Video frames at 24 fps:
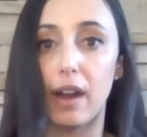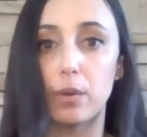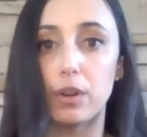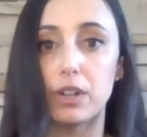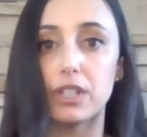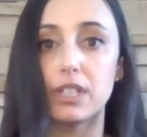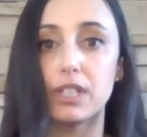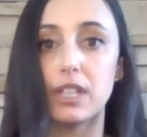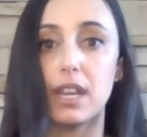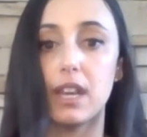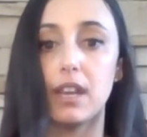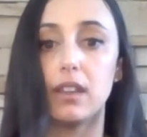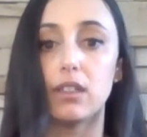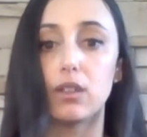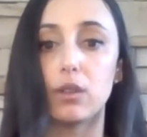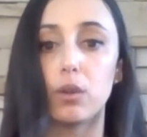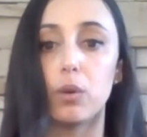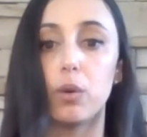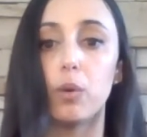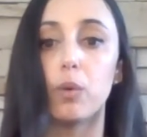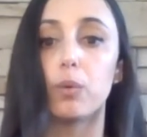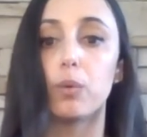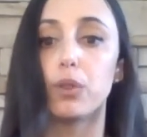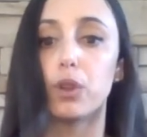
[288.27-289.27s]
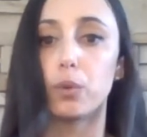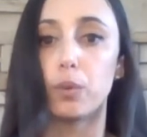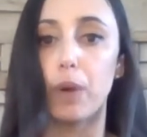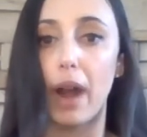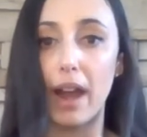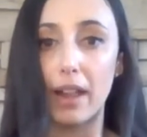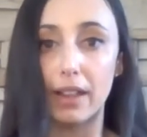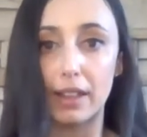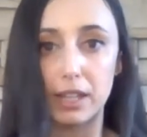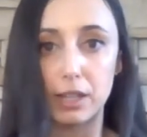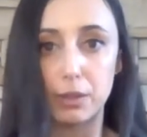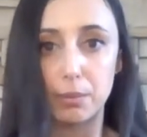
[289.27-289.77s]
We're seeing the
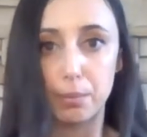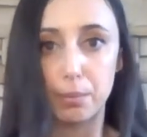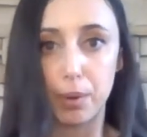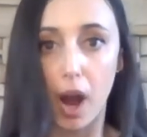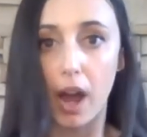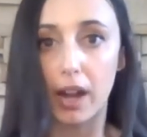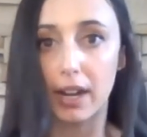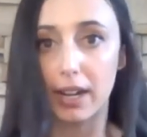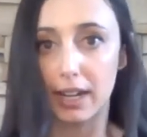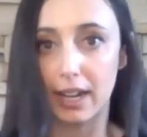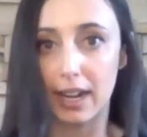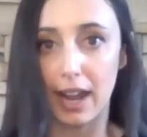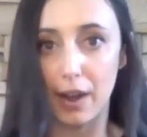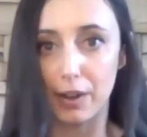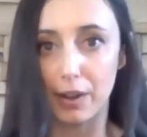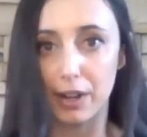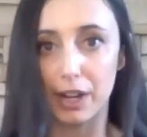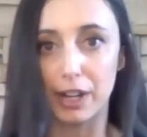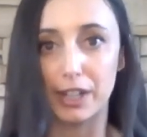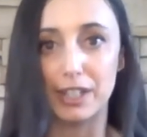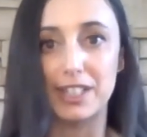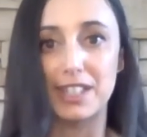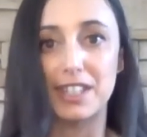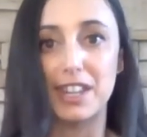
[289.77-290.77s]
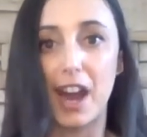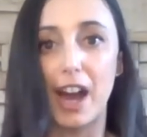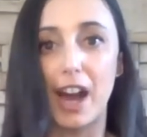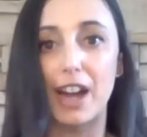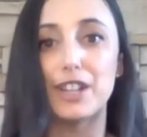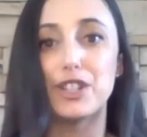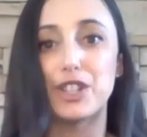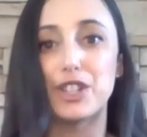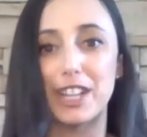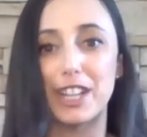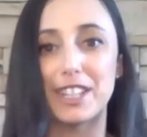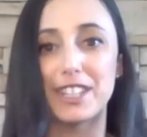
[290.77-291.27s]
rally is broadening out here. It's not
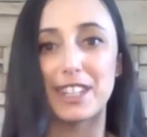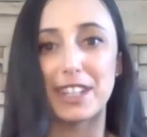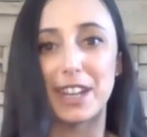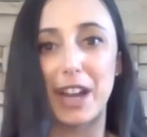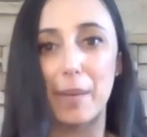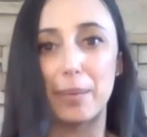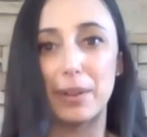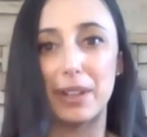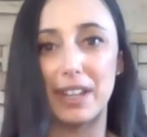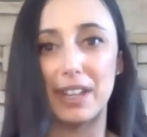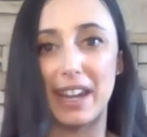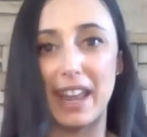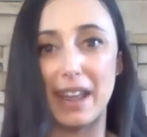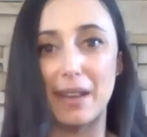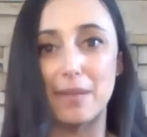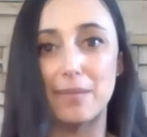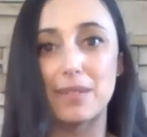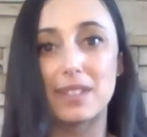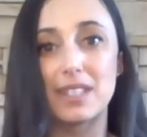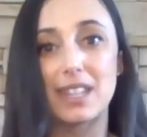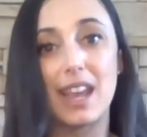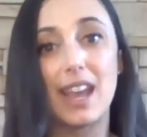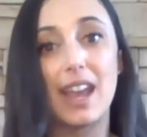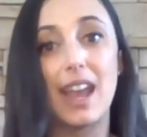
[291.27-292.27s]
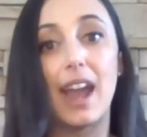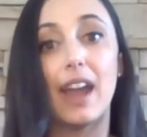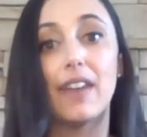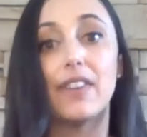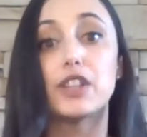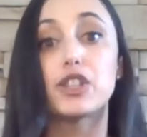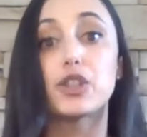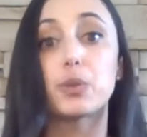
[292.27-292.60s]
just a couple of names. And that's a